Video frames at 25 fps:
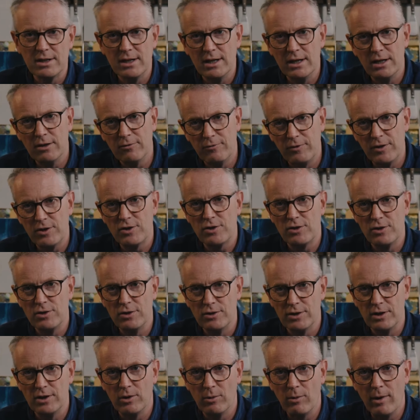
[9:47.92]
is
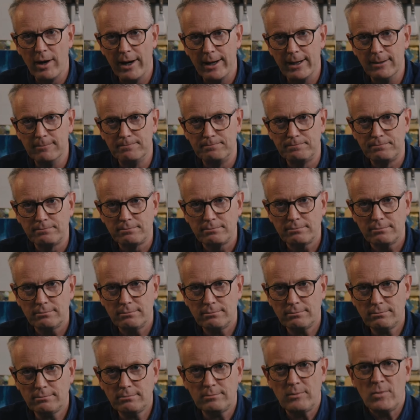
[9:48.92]
inefficient in a way,
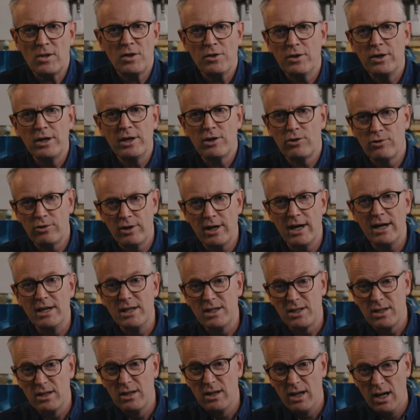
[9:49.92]
that it
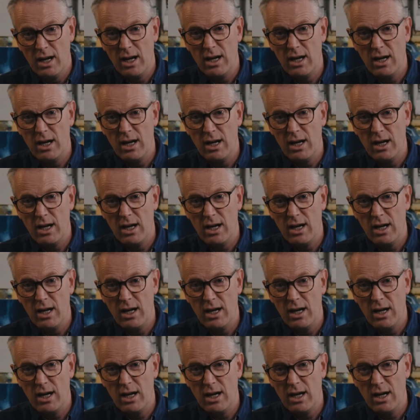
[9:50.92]
creates